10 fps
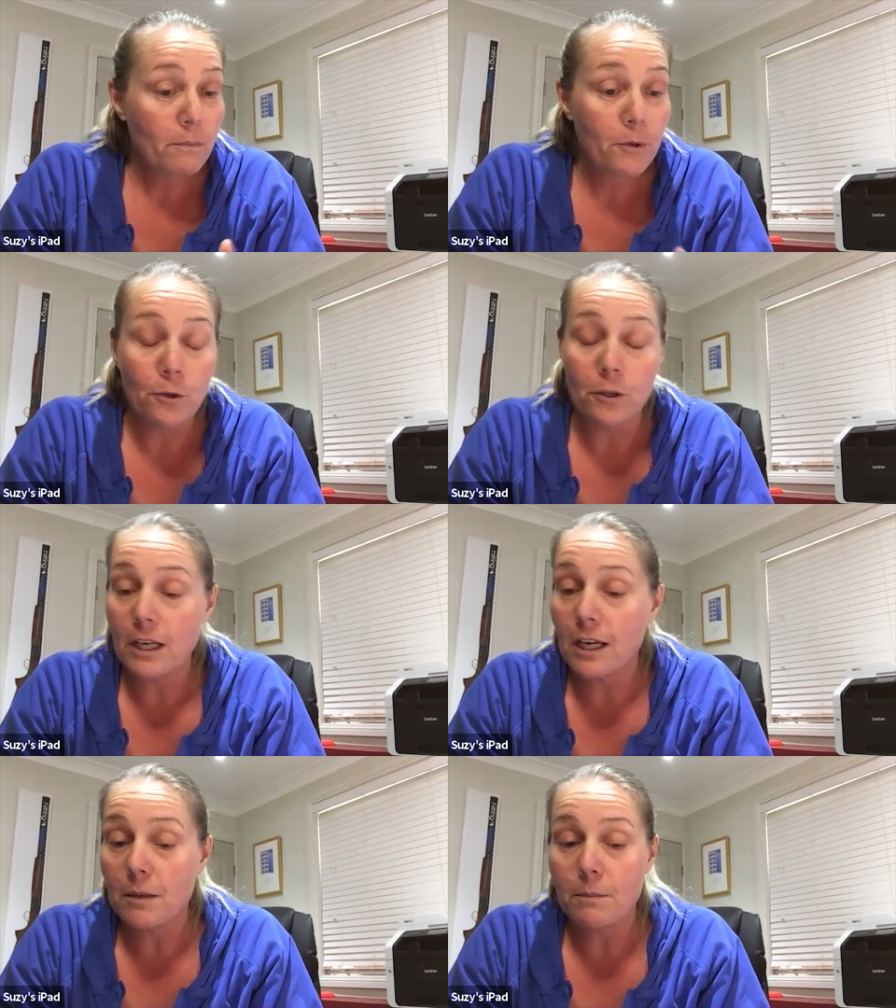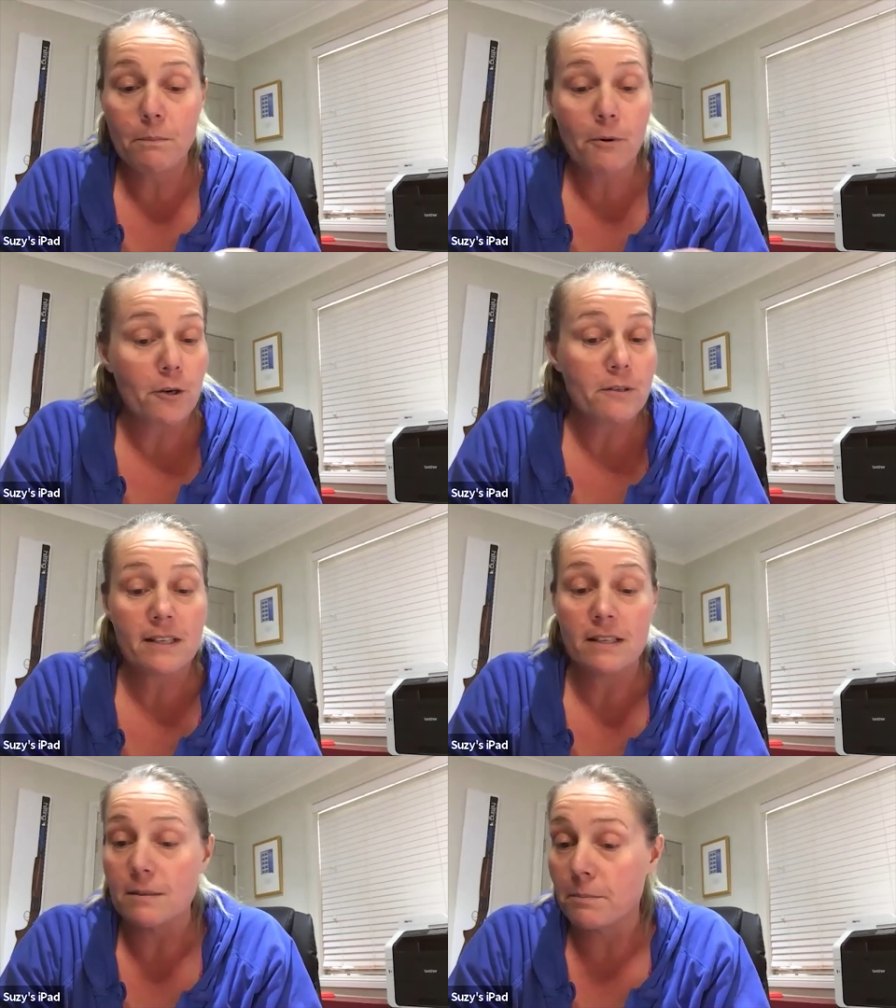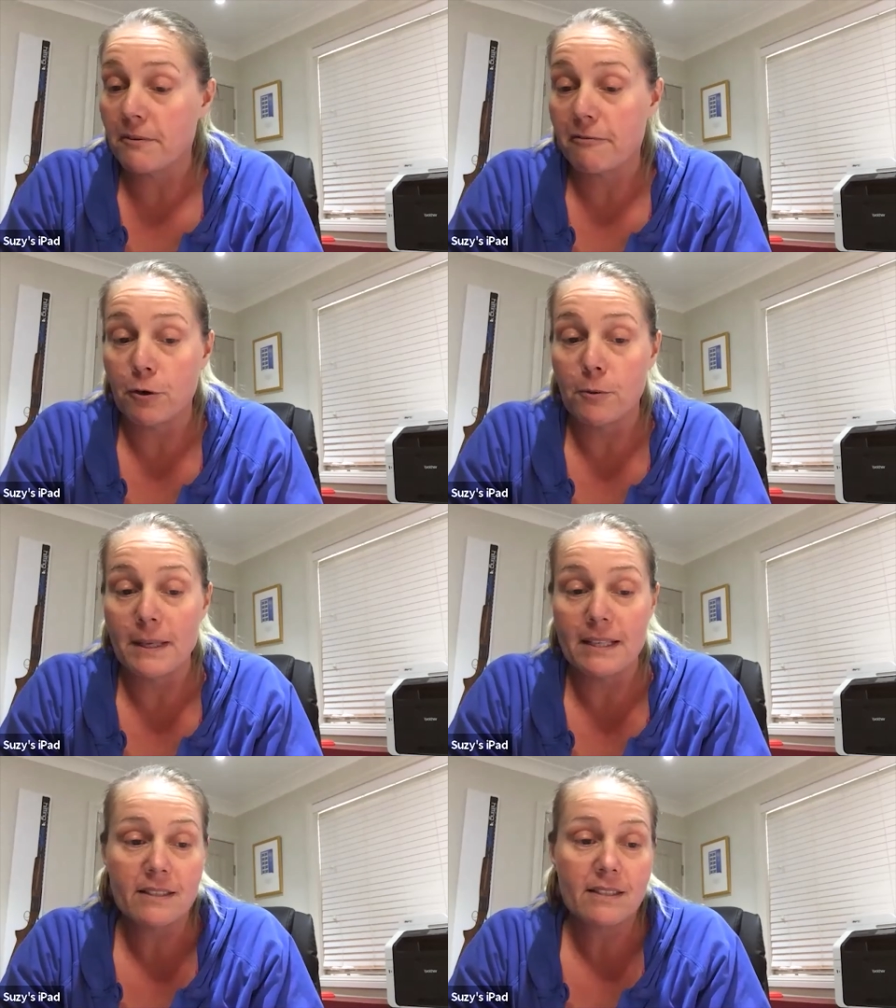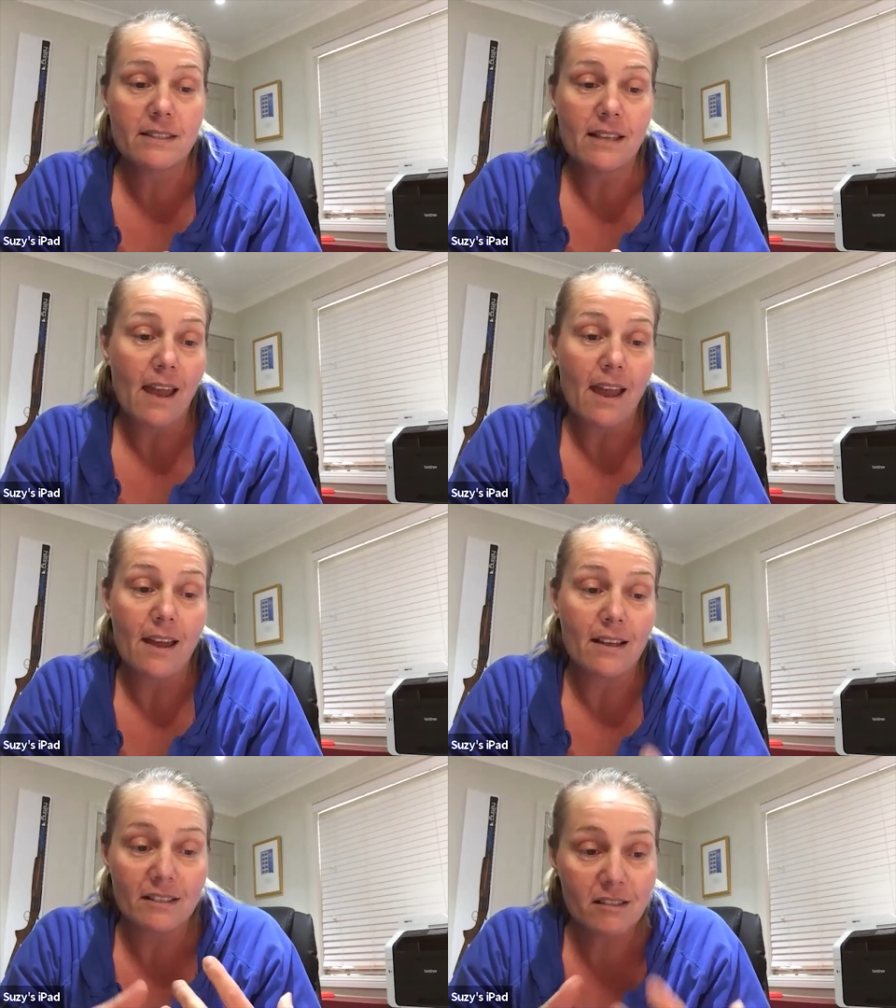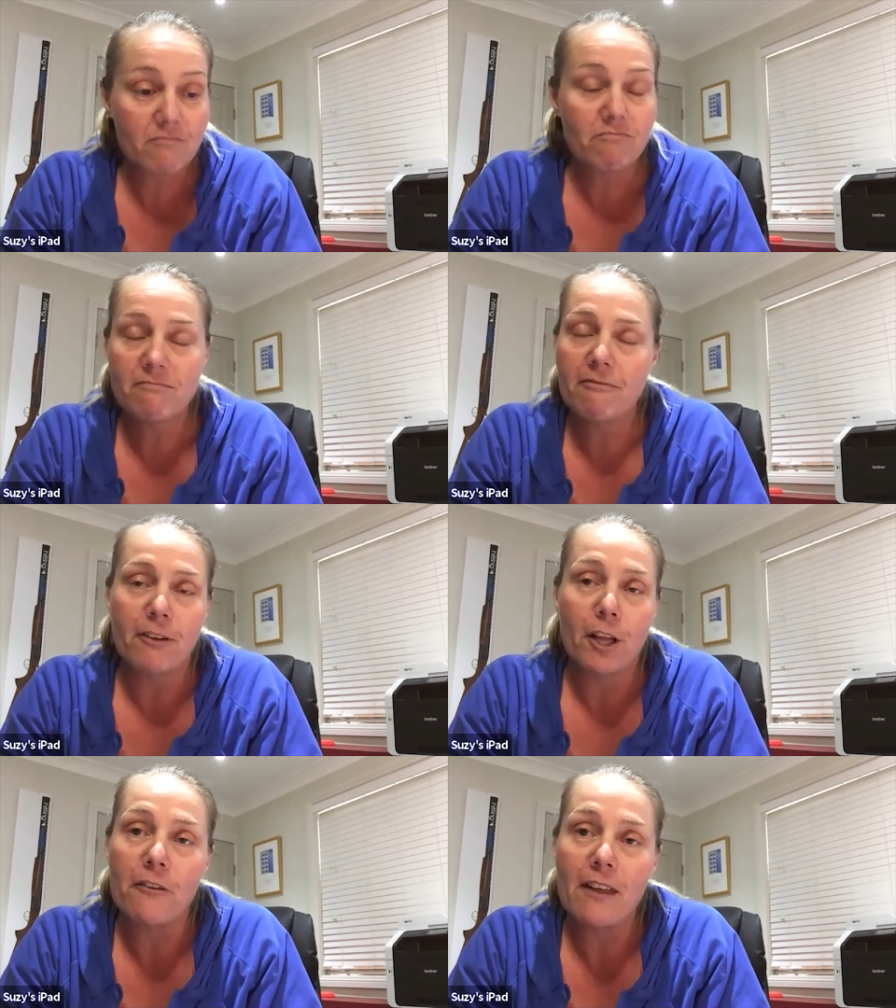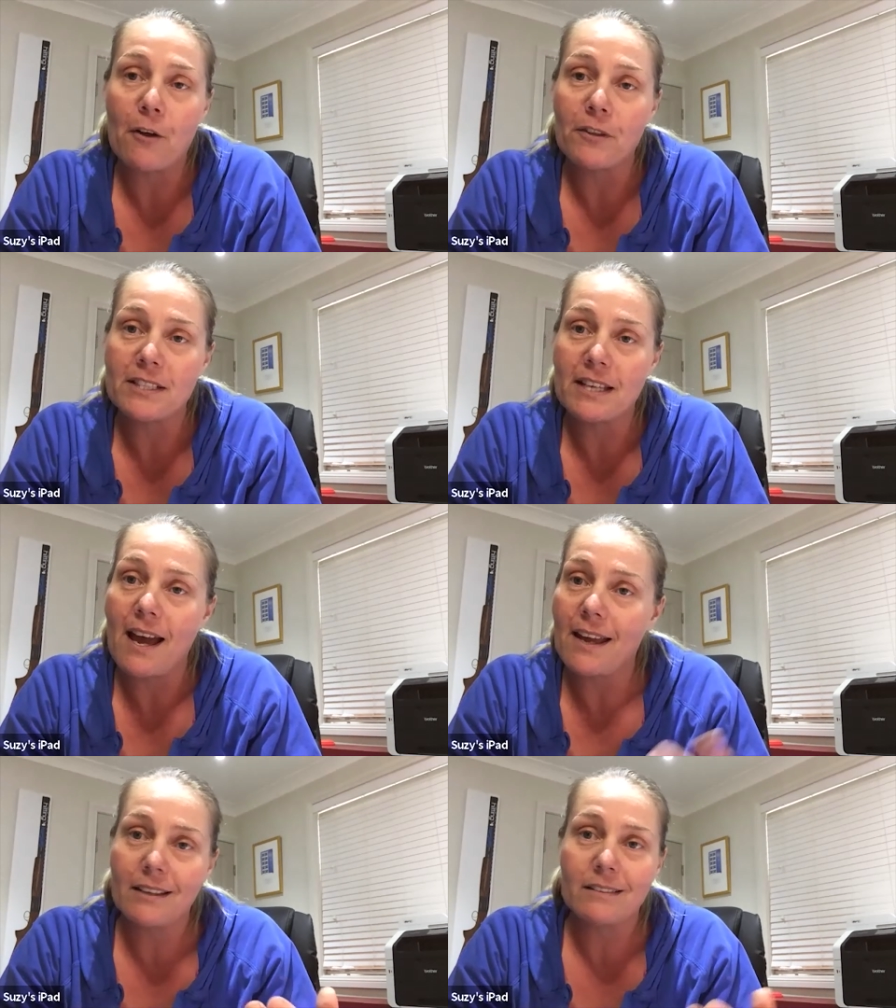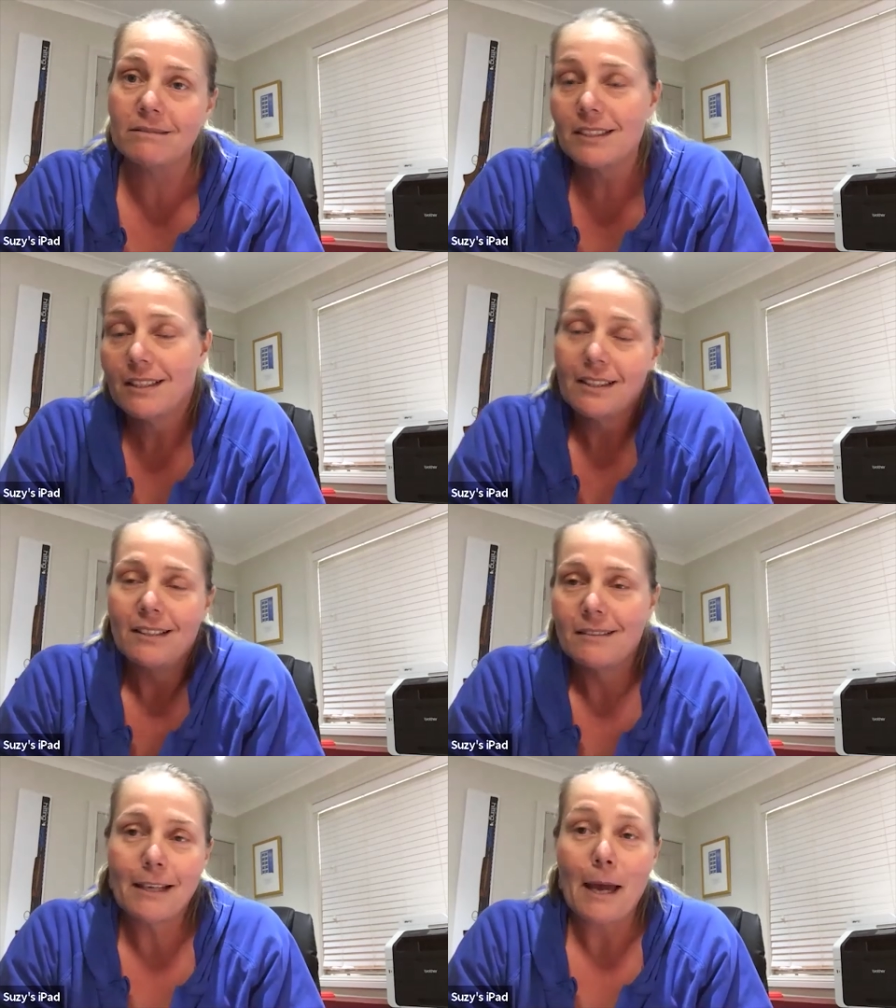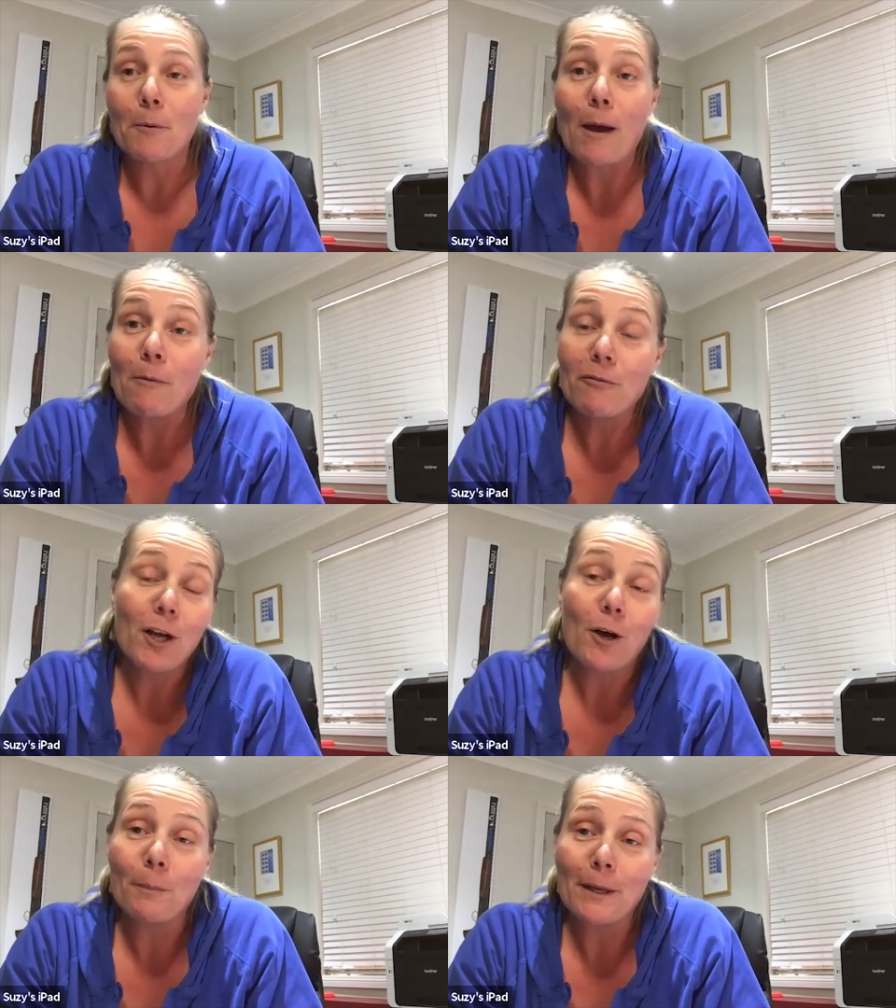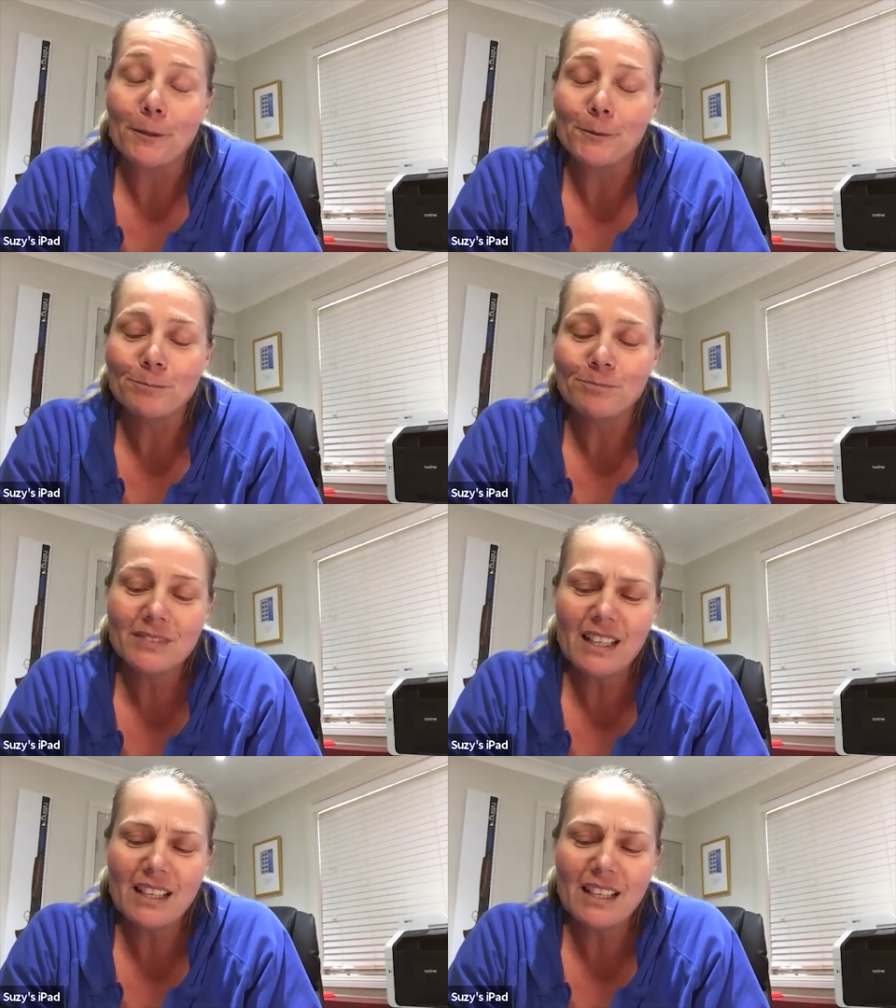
purely process and performance and follow that on the day and came away with a gold medal.